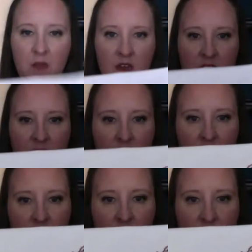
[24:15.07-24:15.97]
on a
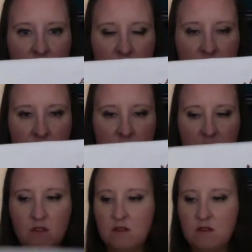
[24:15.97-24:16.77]
hive. Super cute.